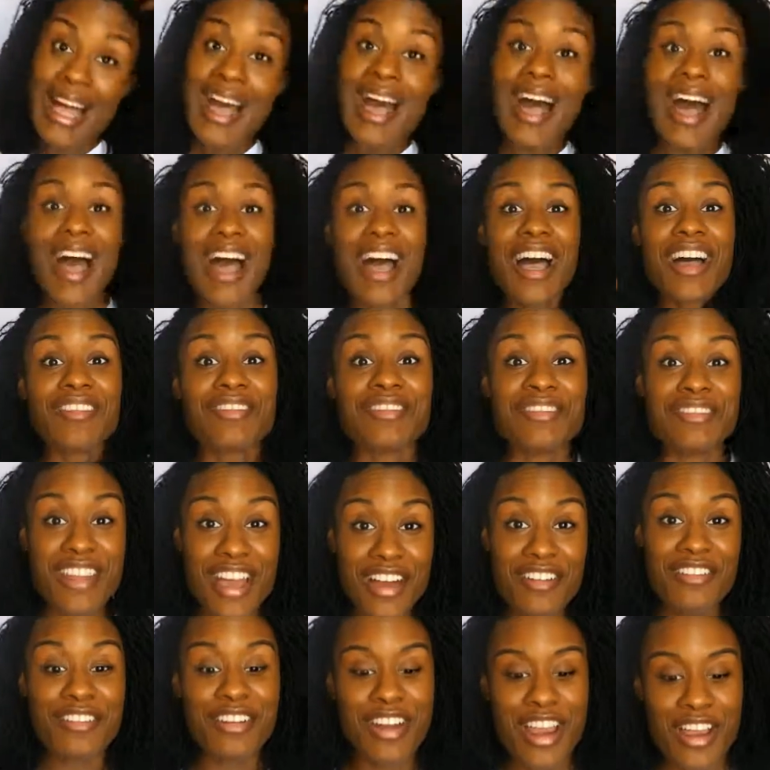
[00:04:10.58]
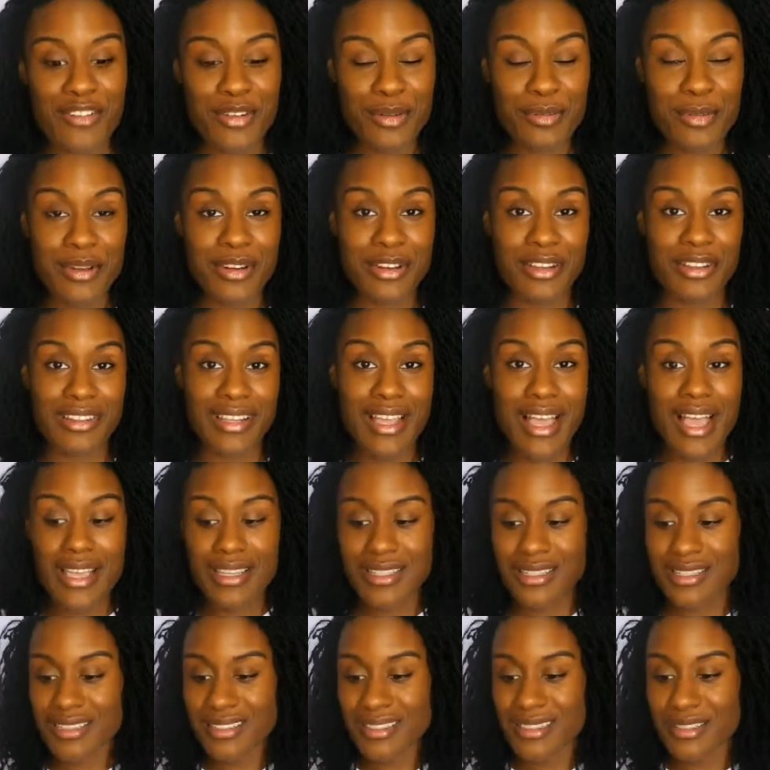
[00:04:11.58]
I have never ever put on
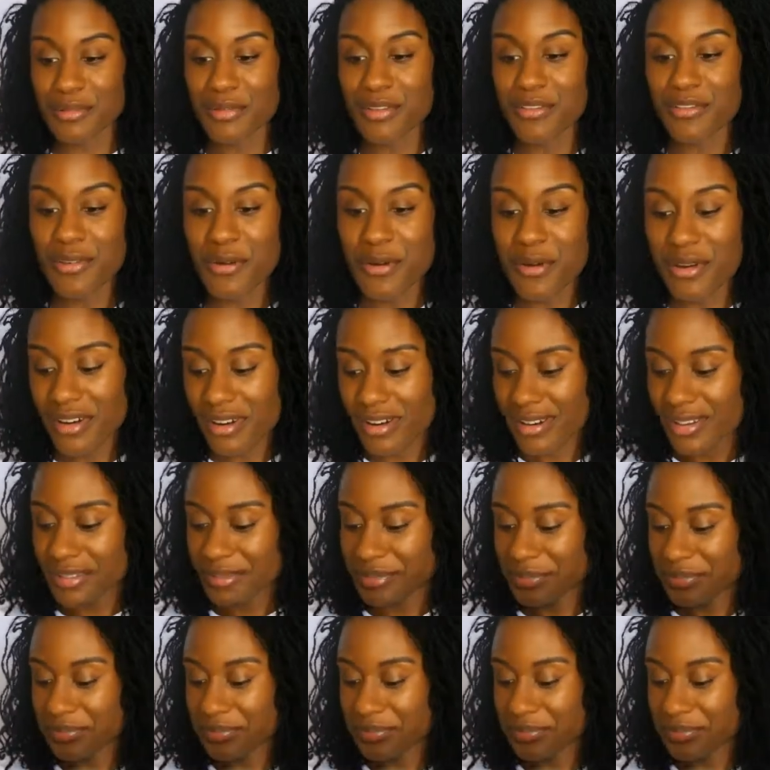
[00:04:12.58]
lashes before.